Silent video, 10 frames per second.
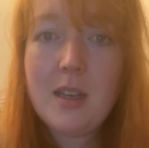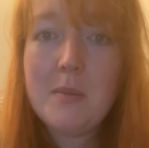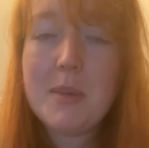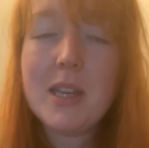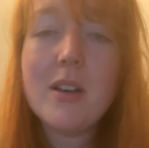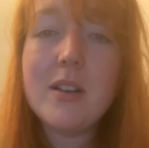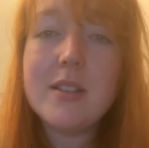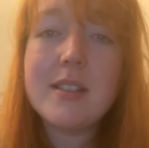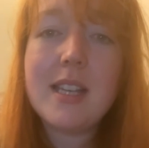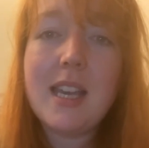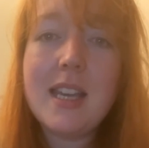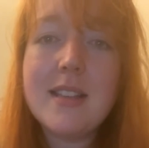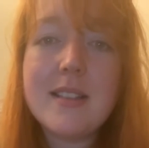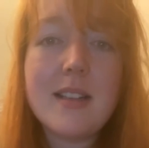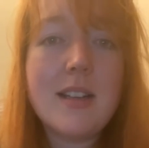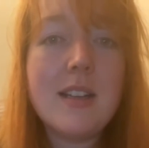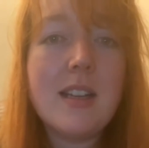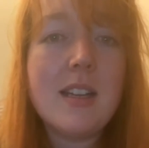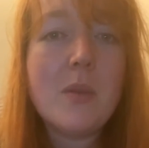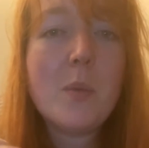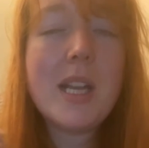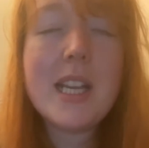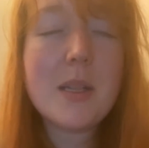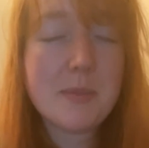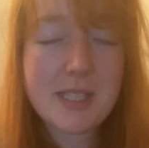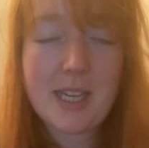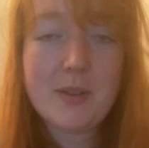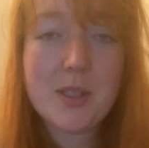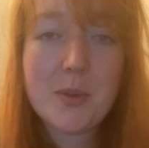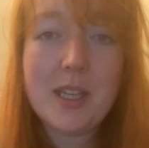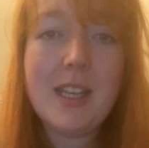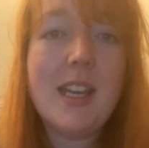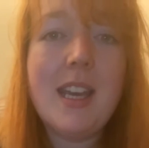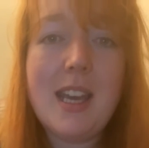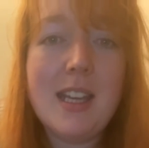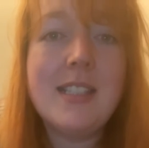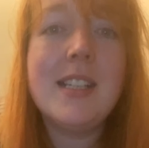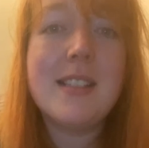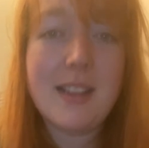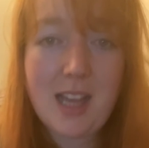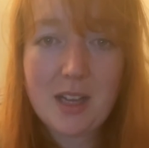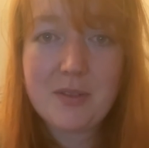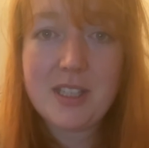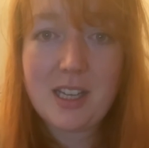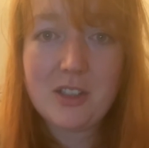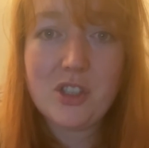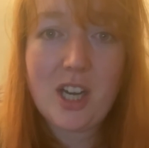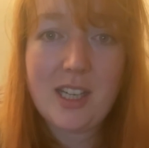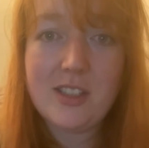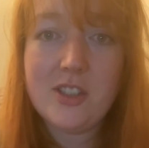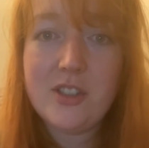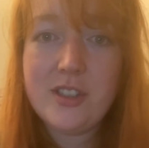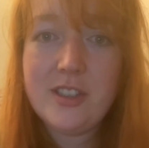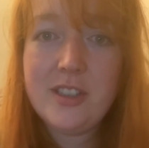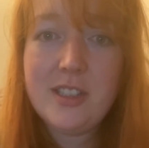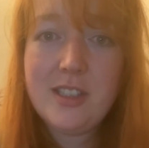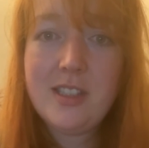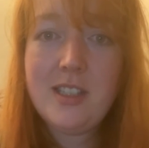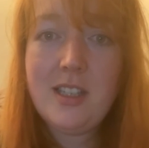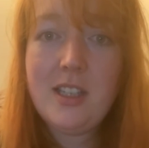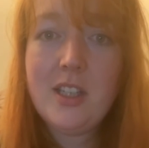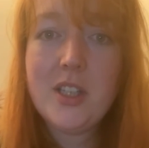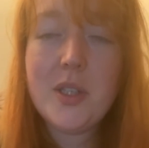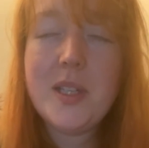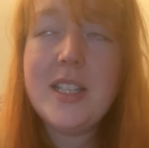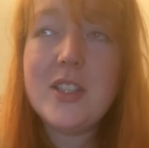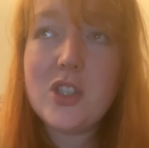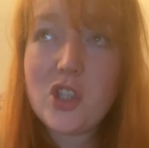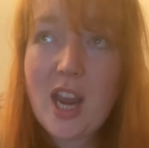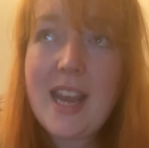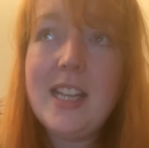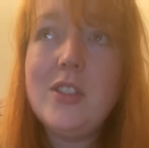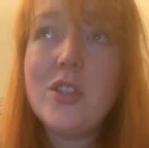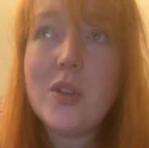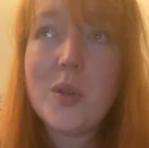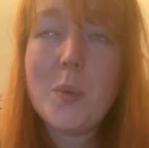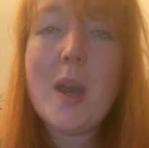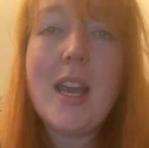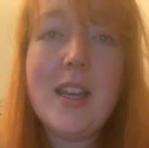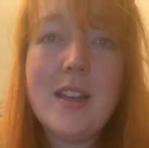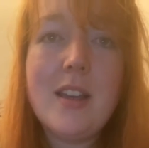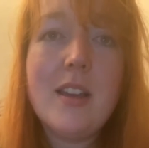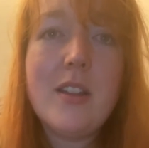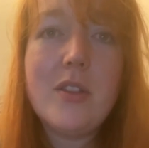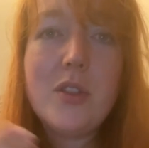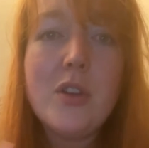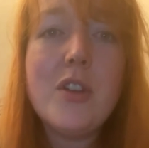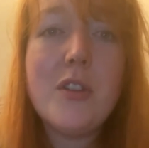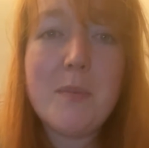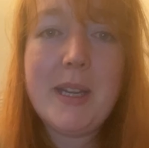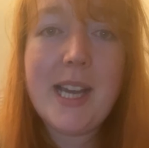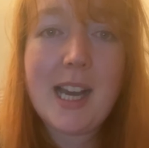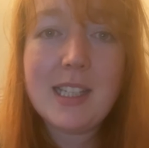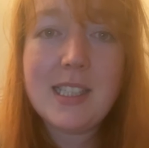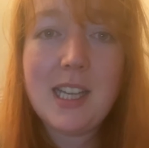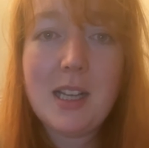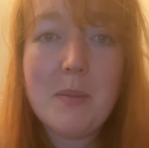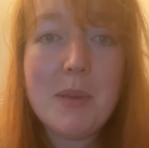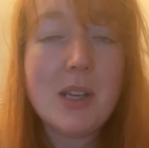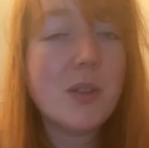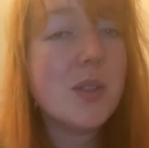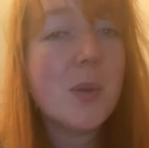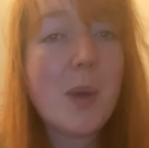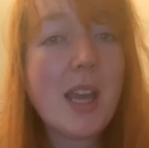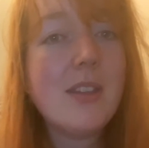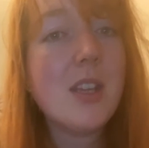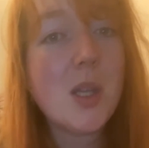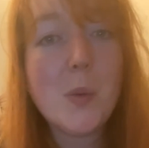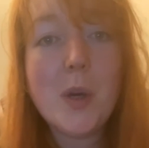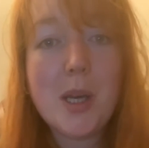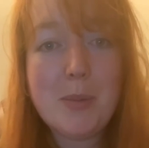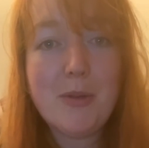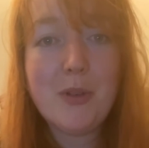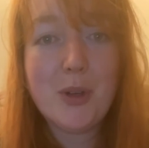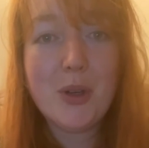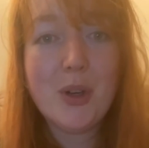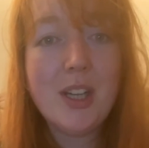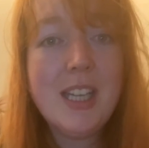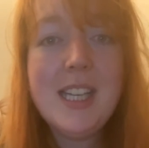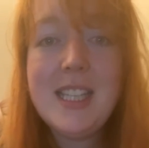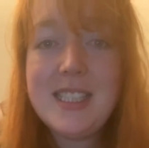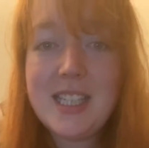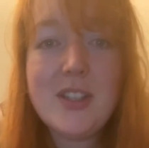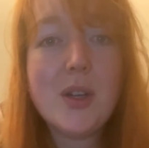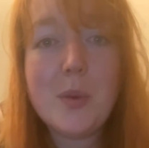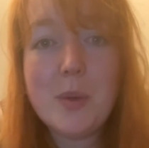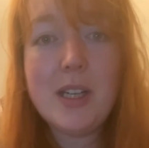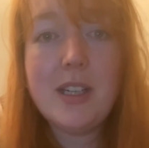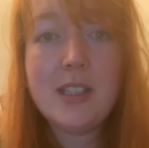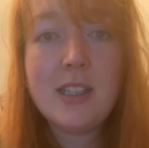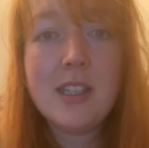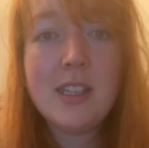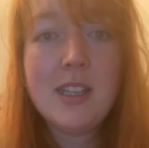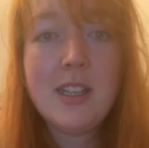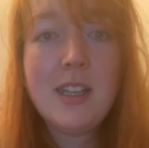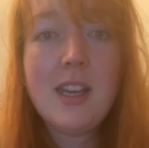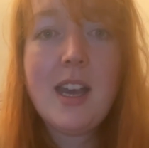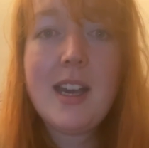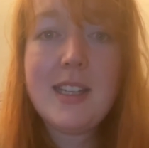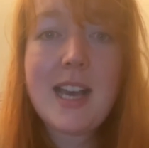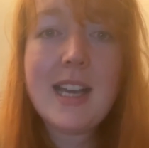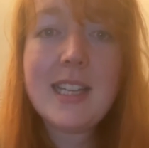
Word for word: because it's when it comes down to it, it is a lifestyle change. You need to change the way that you've been acting because the way that you were before did not work. And had